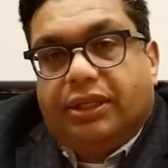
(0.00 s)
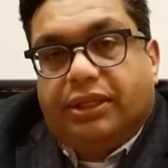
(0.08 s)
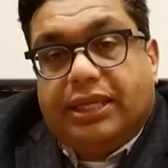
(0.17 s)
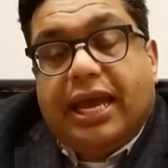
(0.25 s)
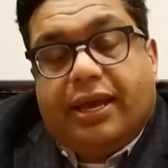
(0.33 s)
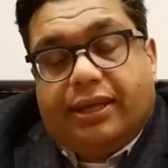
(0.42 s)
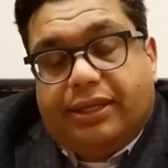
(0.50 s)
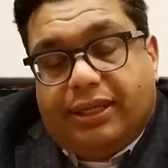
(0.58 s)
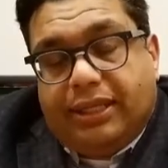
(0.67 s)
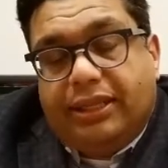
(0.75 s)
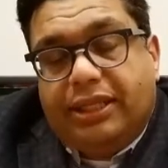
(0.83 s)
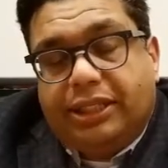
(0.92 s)
Yeah,
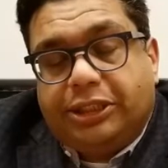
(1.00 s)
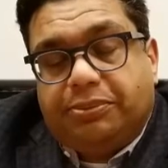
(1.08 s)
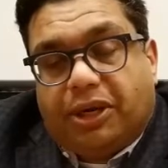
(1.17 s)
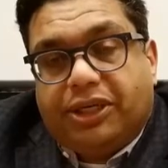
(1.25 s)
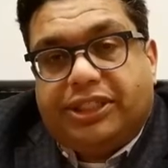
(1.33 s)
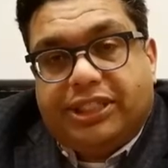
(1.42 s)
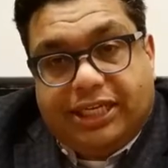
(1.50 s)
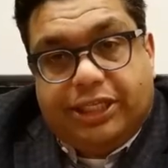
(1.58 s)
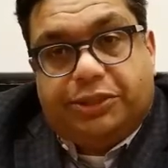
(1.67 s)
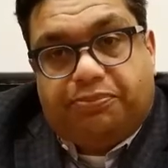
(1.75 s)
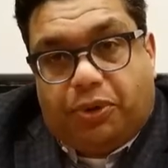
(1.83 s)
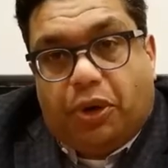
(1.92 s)
in this Smart
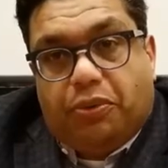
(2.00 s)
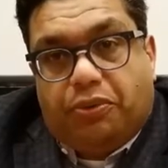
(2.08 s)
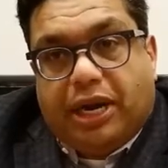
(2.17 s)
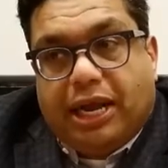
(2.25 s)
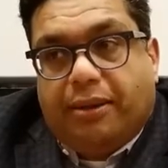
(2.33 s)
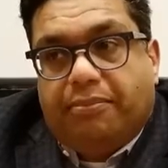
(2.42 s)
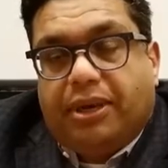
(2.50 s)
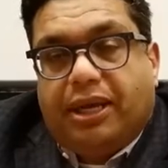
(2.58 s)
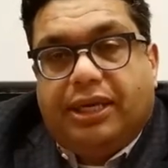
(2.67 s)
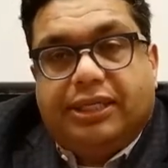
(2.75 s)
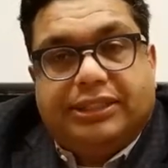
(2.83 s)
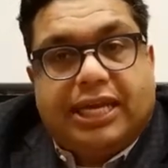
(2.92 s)
Cities program,
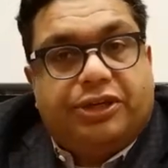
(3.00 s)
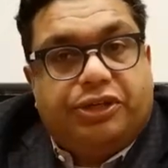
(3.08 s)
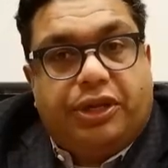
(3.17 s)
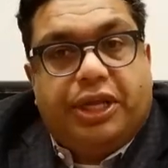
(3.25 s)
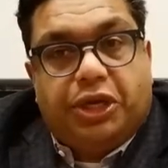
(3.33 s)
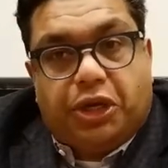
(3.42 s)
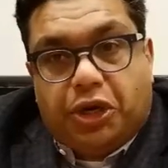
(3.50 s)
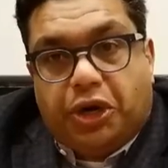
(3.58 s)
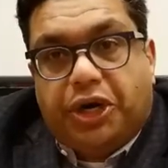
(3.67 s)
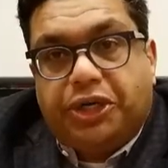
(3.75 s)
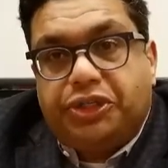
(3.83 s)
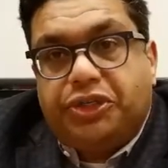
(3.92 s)
it is actually
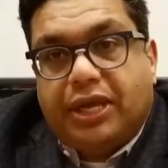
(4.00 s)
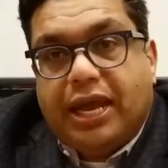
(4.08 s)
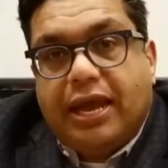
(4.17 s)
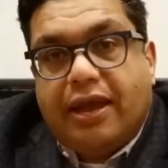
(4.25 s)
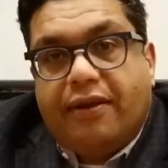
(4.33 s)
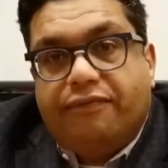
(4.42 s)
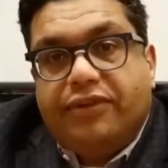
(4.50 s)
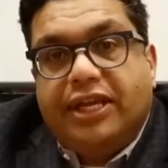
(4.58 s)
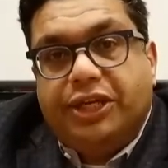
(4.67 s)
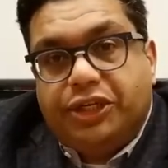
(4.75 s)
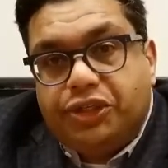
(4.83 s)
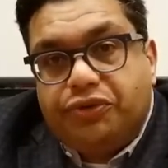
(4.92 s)
encouraged to have
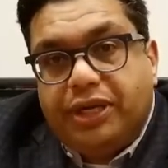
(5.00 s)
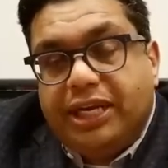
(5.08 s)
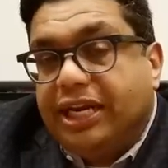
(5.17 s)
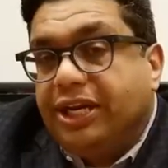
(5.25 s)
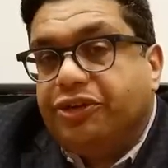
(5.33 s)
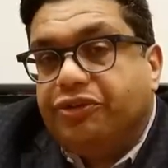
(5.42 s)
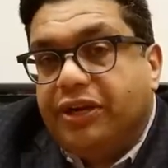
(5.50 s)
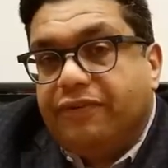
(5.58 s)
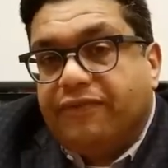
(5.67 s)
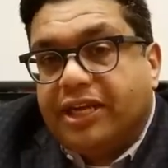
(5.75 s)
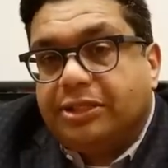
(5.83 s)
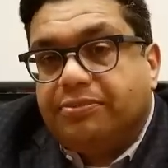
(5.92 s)
industry and industry
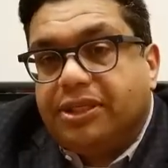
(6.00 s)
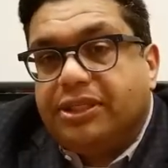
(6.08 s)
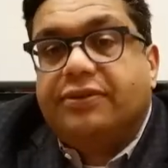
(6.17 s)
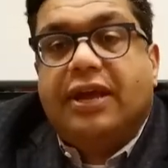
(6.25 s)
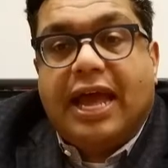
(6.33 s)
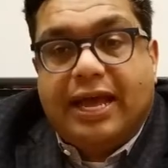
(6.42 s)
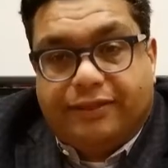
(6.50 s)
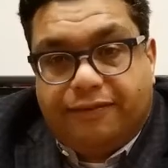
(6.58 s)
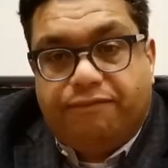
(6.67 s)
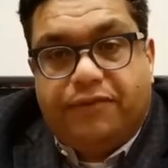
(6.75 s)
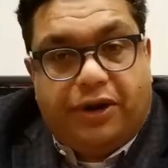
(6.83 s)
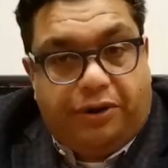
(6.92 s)
investments at the
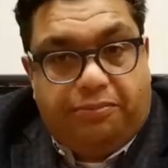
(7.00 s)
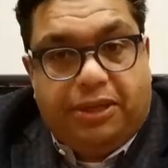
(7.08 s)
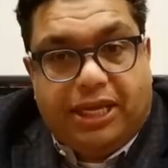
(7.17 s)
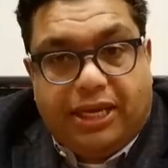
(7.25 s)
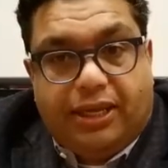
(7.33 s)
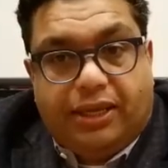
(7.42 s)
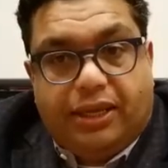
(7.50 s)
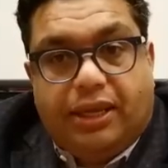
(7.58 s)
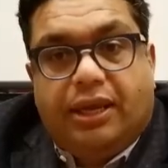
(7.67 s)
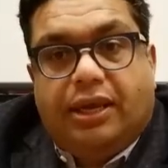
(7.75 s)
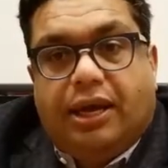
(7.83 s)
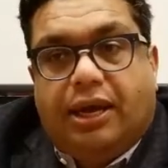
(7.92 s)
very beginning.
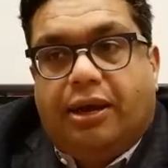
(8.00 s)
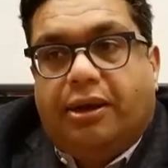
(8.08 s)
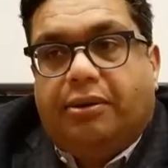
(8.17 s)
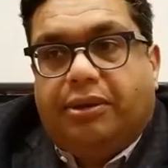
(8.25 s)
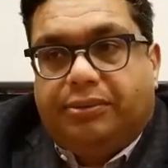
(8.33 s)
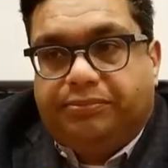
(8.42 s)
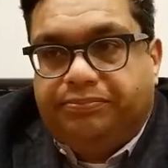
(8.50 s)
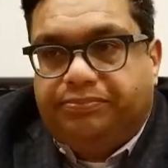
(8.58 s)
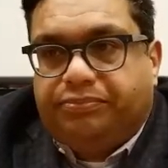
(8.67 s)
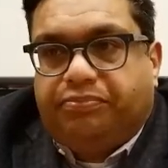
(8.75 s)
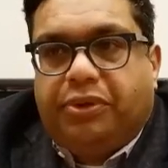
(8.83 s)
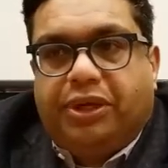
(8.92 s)

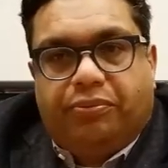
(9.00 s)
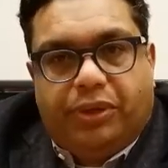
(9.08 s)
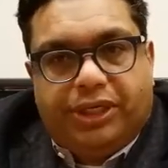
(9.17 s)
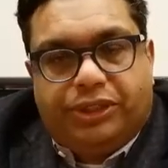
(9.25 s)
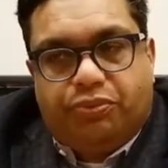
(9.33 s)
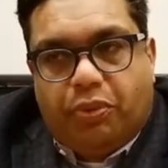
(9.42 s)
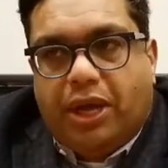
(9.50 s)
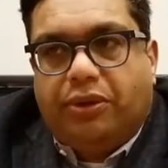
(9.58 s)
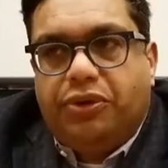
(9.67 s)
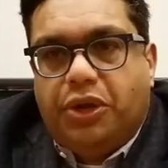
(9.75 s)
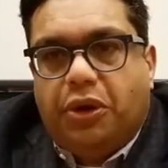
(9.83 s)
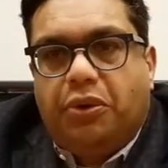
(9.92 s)
It is well
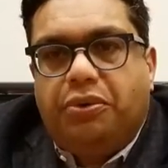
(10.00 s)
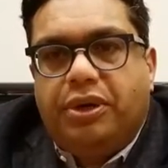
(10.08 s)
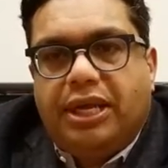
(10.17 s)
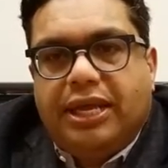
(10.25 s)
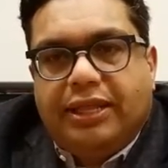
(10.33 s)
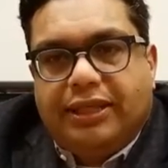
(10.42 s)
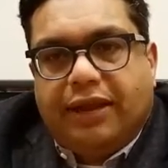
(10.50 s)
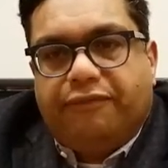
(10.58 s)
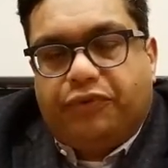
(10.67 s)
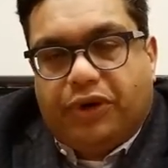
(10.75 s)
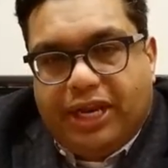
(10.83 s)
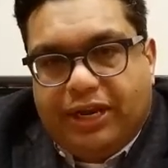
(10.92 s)
known that
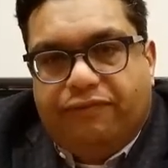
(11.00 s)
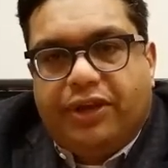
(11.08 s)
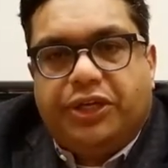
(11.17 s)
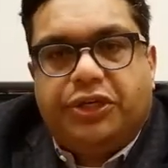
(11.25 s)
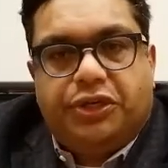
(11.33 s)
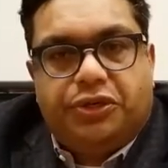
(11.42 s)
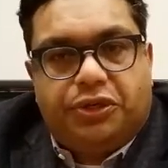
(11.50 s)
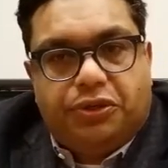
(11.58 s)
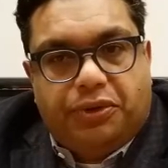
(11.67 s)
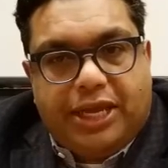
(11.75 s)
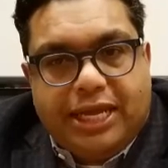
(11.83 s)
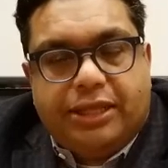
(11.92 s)
for innovation to
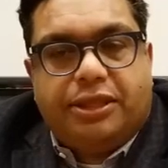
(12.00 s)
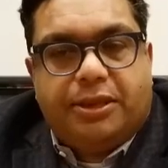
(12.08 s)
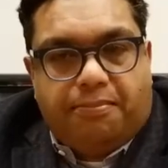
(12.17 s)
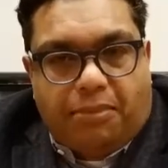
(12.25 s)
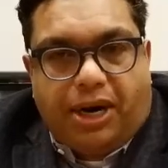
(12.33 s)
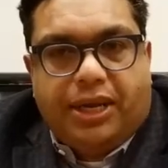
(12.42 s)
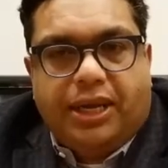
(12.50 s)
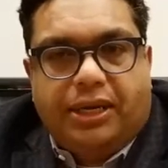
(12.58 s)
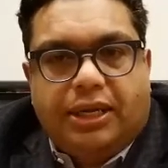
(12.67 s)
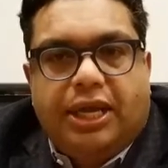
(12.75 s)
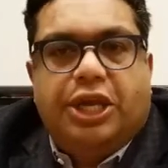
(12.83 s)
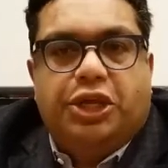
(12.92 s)
hit the market,
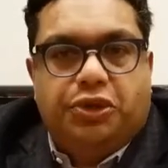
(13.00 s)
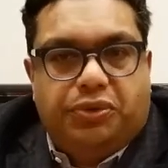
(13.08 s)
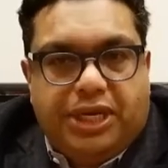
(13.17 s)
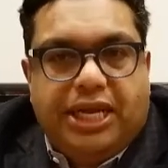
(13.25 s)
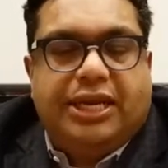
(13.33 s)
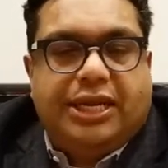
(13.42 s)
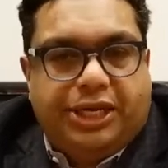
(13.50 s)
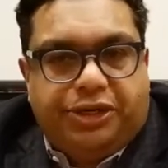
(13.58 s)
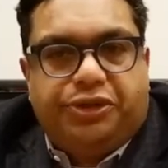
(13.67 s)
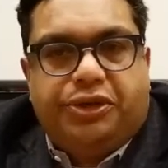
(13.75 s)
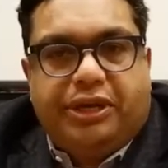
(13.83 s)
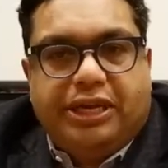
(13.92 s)
you need
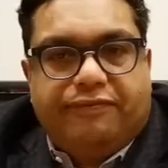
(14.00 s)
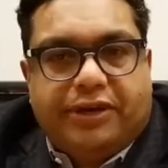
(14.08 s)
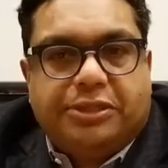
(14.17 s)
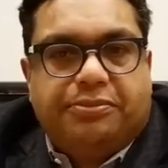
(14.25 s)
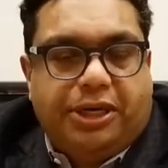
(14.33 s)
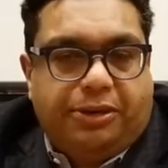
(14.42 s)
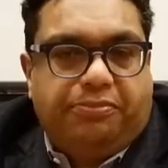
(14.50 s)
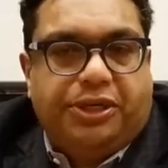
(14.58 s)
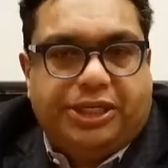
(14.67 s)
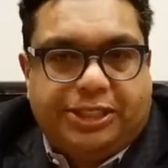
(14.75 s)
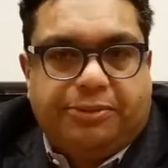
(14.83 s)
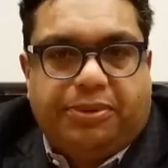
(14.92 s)
industry investment and
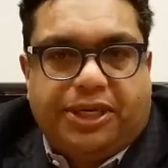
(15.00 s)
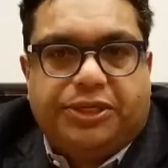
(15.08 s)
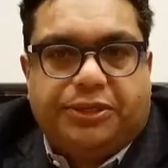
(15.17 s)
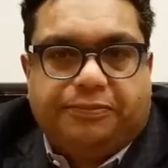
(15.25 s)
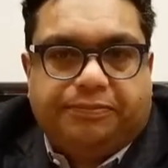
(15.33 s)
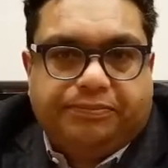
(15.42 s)
participation.